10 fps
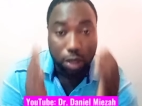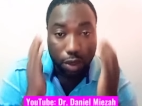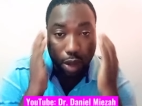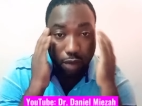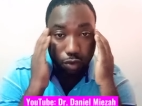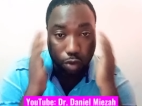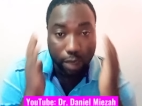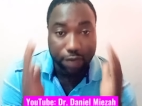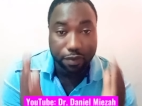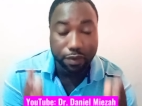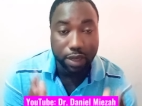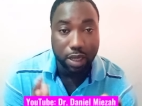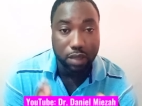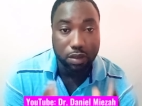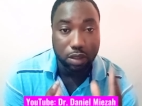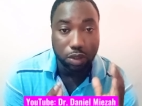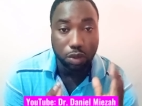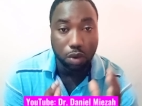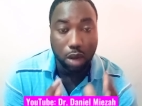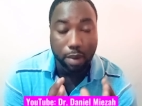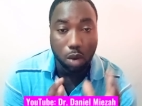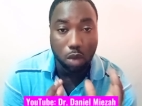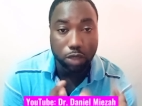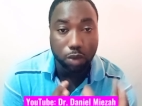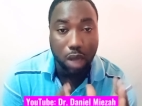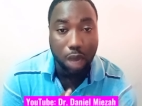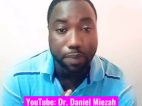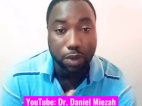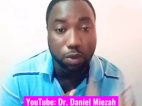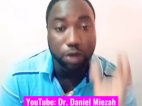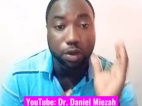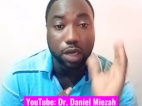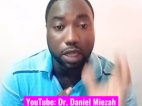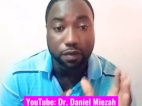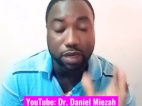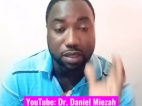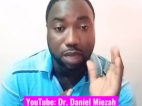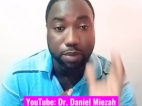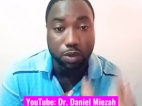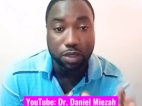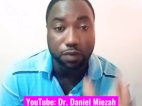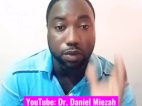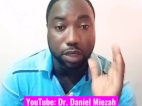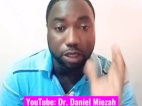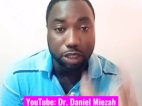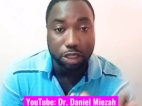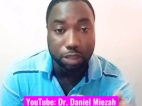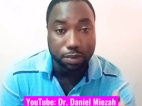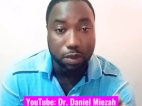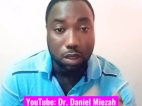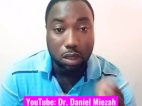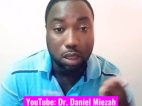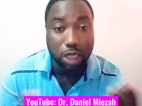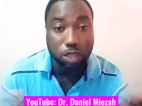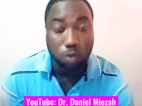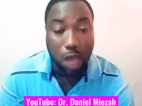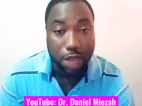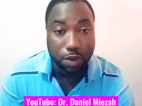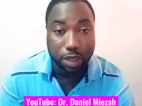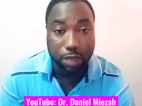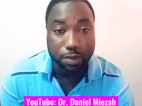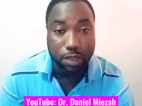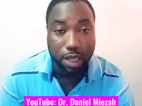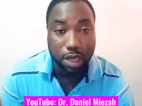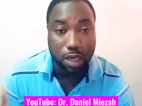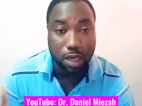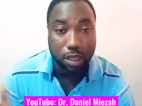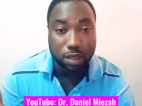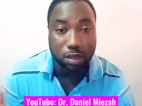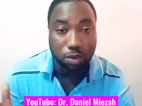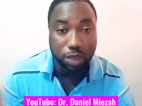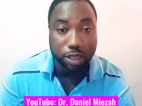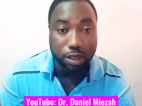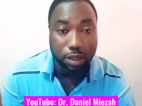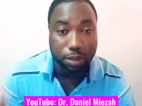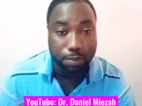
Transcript: you have so much fears, you know, about what will happen when you leave this abusive relationship. That is why you keep staying in this relationship.